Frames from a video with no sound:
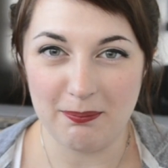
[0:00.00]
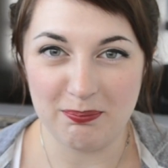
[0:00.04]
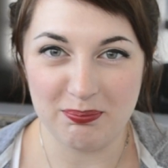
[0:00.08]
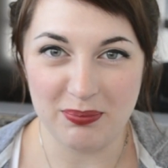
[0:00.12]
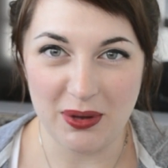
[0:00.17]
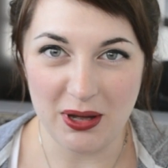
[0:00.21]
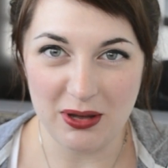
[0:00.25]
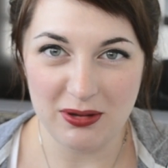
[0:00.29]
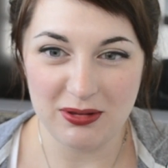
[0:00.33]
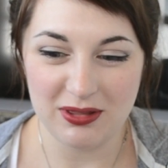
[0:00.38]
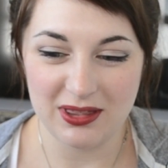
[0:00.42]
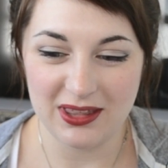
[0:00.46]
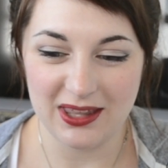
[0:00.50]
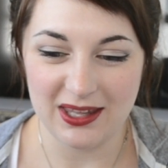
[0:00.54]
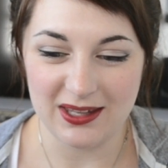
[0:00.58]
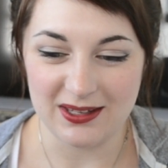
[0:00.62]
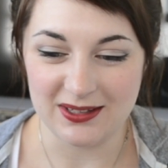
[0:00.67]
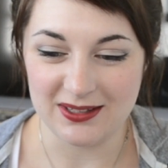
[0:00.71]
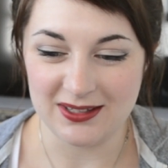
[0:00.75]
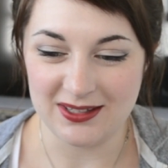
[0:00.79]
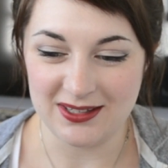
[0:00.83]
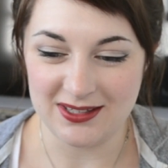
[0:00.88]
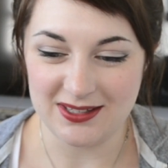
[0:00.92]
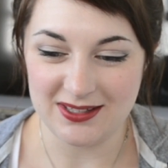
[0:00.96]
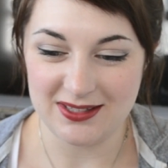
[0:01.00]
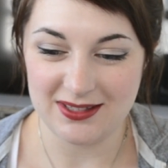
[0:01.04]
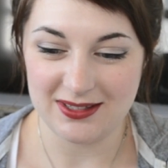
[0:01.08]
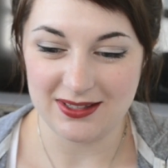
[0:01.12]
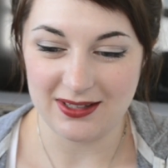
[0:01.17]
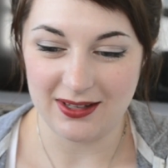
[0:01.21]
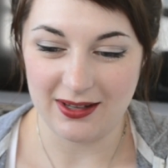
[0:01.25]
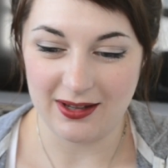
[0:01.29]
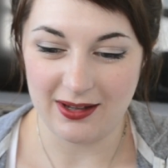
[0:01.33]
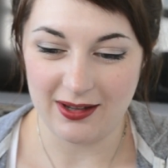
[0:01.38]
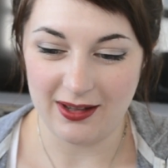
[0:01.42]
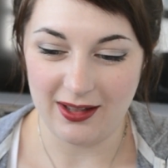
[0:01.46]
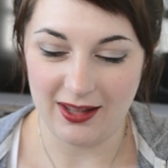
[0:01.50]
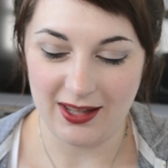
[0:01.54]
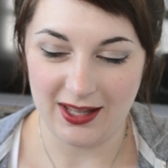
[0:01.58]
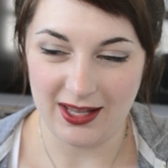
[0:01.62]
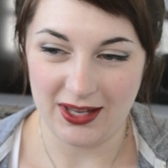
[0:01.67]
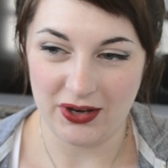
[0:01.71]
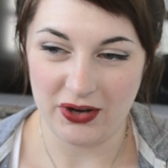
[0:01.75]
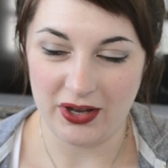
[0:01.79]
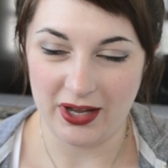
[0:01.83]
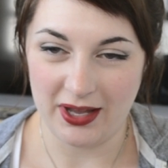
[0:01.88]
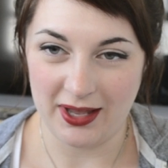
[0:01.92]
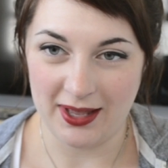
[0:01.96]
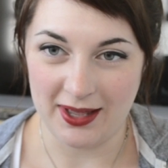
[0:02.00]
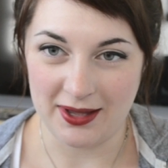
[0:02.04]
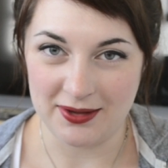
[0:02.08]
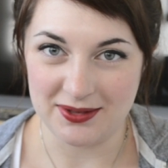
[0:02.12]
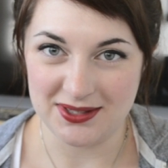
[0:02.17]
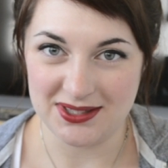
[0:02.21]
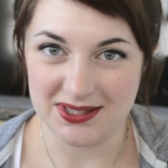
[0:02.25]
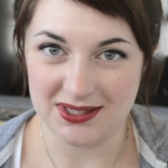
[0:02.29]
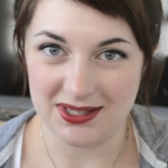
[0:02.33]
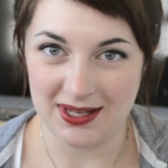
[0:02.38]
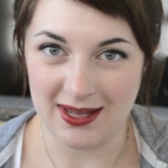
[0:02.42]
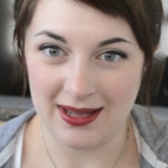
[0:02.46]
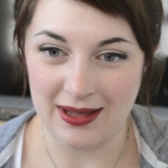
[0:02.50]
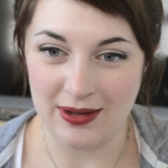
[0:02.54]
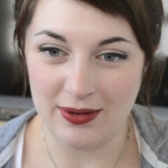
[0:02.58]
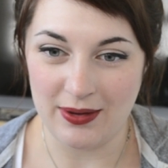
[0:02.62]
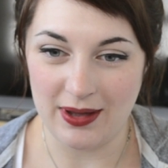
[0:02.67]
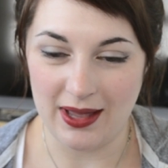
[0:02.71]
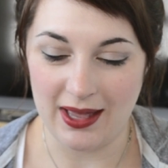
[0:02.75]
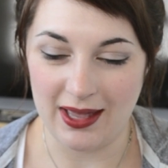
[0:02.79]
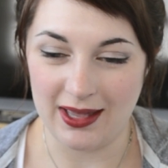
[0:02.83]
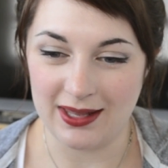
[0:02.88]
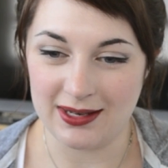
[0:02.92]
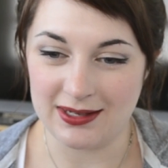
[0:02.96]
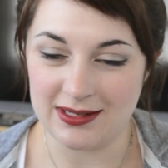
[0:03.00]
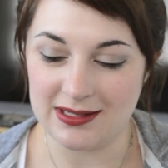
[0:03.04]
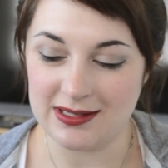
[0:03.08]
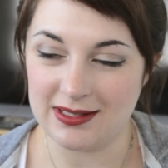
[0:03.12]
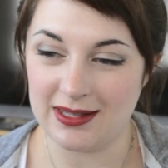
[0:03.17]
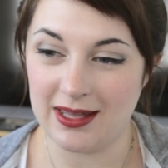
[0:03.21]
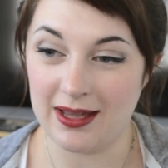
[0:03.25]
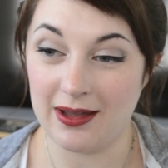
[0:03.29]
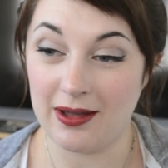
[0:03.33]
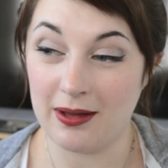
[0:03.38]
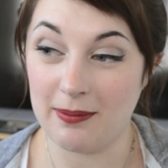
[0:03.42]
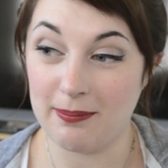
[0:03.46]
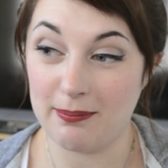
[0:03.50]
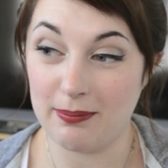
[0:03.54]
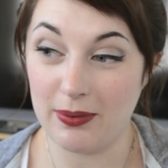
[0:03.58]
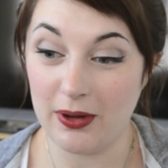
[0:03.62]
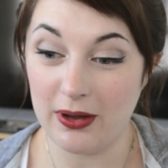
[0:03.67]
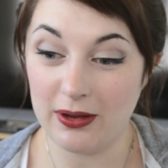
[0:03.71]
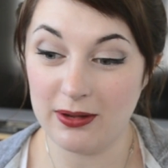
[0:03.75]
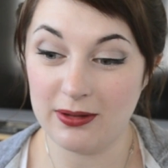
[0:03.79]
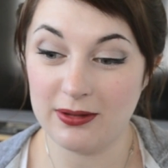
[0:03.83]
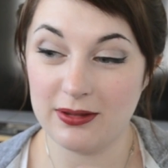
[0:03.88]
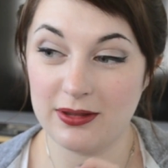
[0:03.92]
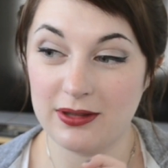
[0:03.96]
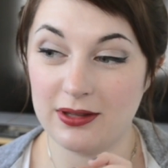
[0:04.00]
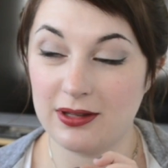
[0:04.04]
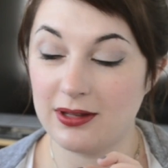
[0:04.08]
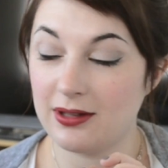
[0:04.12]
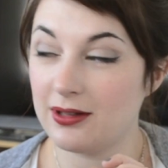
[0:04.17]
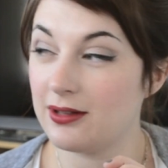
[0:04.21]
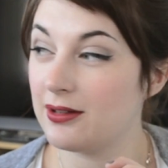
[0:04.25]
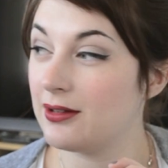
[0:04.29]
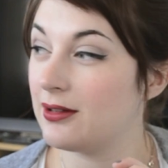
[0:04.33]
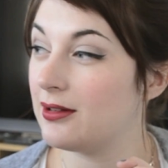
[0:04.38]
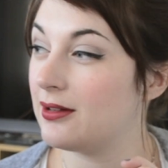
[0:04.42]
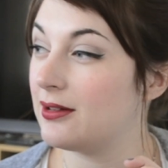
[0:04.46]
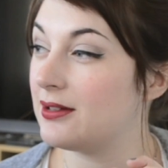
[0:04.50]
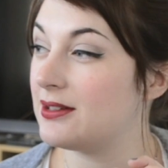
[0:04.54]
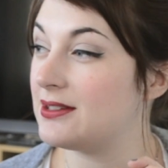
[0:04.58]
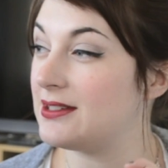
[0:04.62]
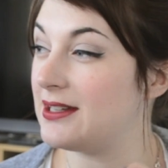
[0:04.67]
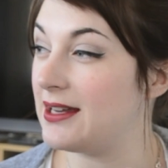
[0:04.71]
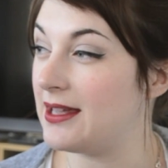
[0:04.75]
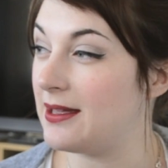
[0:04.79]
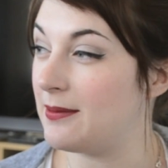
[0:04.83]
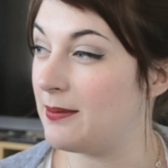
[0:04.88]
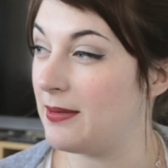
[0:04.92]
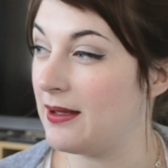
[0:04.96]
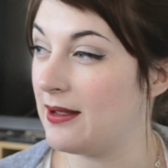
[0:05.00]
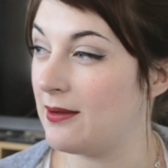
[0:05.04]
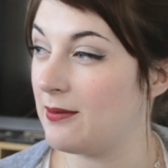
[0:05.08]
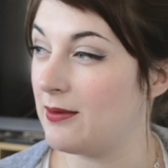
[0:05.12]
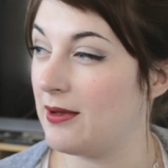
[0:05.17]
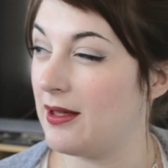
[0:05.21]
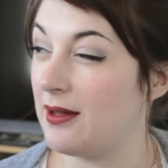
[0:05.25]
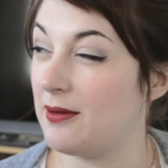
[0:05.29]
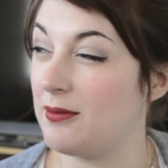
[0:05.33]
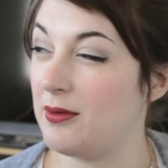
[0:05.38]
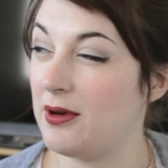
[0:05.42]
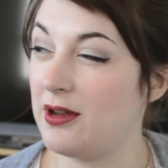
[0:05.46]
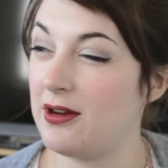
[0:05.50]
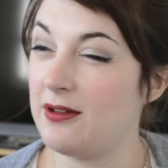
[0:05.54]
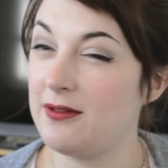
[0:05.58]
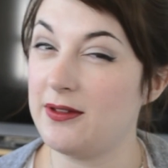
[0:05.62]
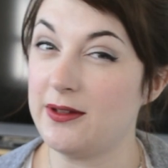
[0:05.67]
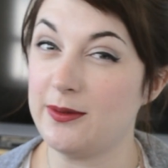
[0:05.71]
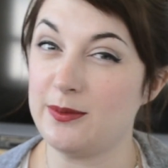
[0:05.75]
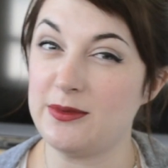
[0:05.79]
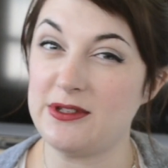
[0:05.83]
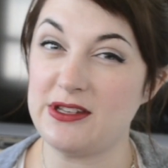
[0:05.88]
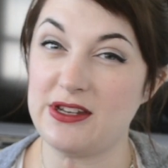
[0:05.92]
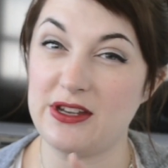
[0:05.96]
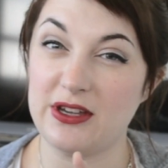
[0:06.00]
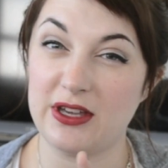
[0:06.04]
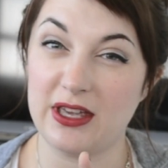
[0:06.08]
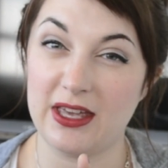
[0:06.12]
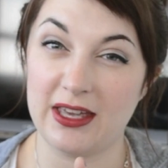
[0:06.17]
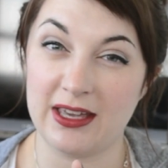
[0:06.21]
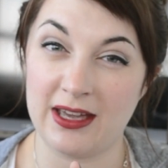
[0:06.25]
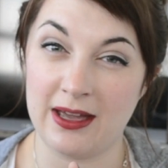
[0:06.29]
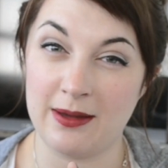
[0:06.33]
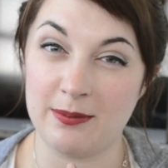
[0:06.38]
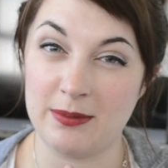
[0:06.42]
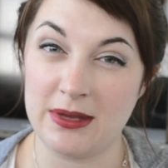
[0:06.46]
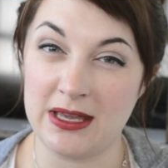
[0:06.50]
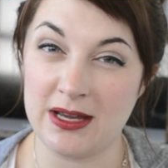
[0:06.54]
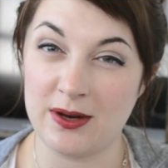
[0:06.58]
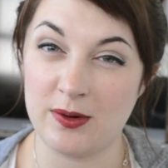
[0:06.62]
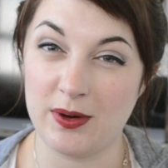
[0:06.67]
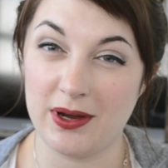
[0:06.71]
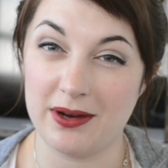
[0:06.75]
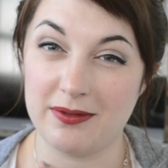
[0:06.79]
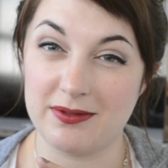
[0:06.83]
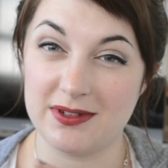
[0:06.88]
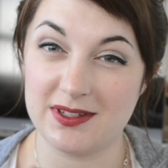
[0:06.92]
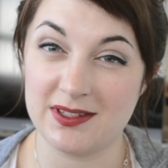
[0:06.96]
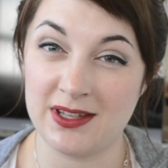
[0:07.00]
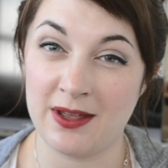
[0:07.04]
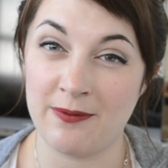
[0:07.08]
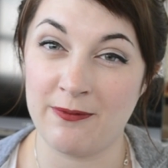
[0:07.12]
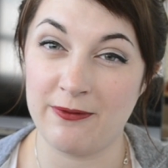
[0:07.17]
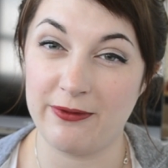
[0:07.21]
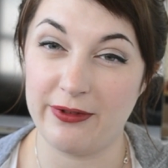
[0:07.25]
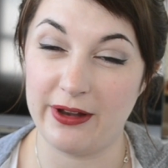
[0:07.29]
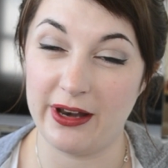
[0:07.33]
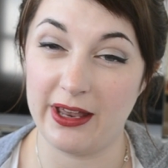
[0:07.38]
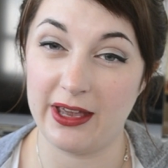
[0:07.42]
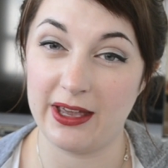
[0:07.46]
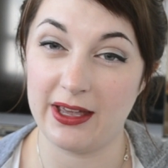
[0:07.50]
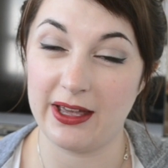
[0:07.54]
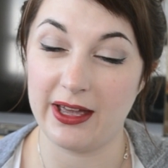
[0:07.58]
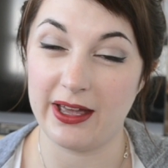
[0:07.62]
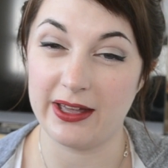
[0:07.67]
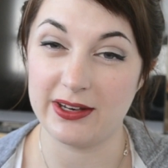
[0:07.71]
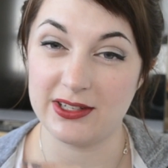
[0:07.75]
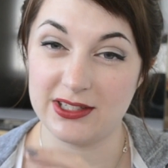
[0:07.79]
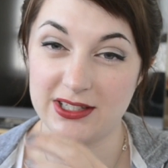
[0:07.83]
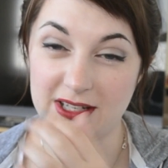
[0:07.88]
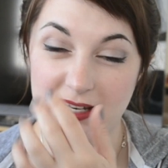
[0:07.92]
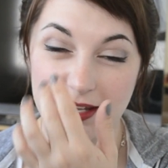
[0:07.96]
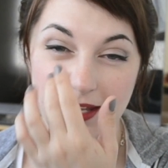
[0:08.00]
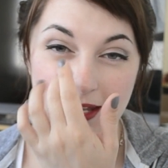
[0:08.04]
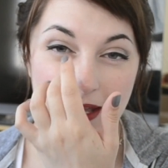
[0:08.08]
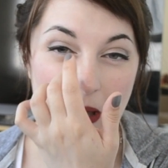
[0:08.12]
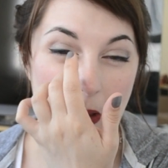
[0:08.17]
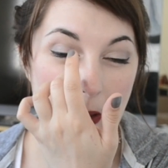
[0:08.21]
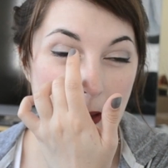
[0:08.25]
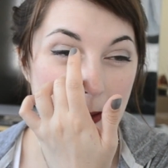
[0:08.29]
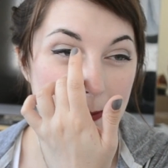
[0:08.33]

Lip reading: Both kittens are in our house now and they are both sleeping. Well, one of them's looking at me quite resentfully actually,